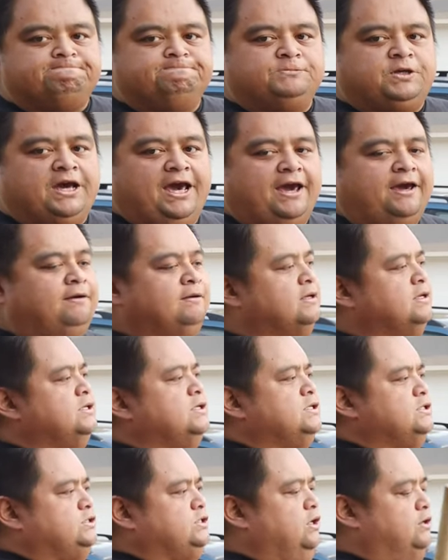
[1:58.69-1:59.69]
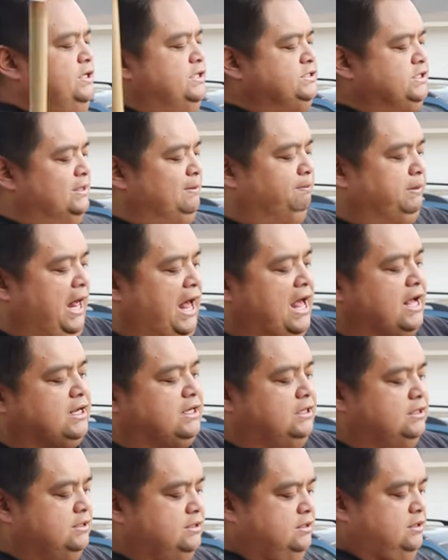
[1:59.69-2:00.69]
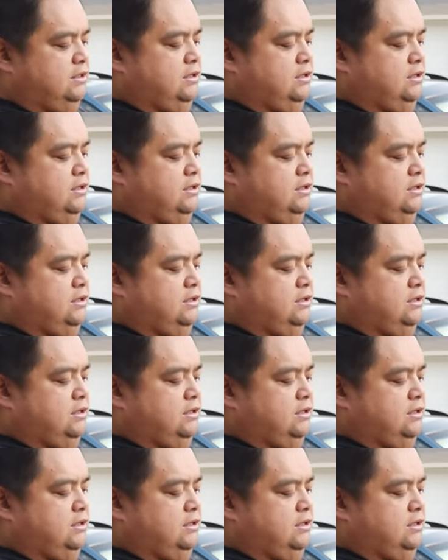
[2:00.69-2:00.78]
Okay, so he's gonna block